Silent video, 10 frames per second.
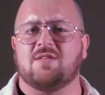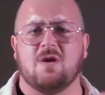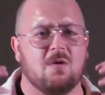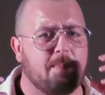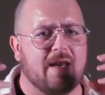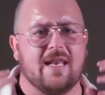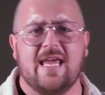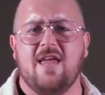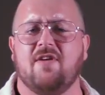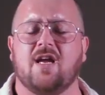That's why we're
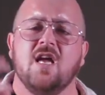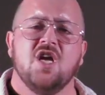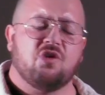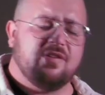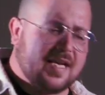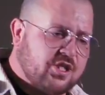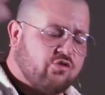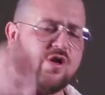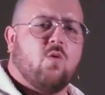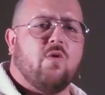believing during the next
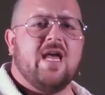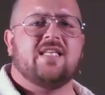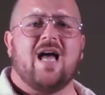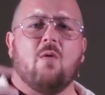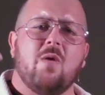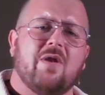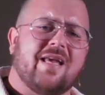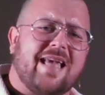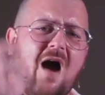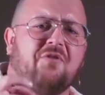3 weeks that we would
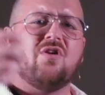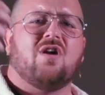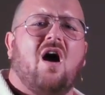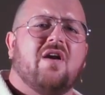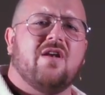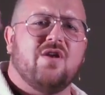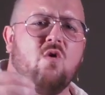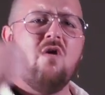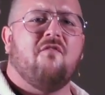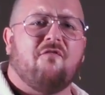encounter God in
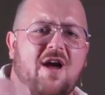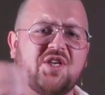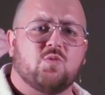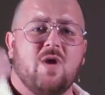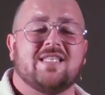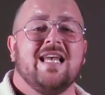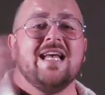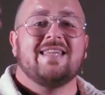new and fresh ways.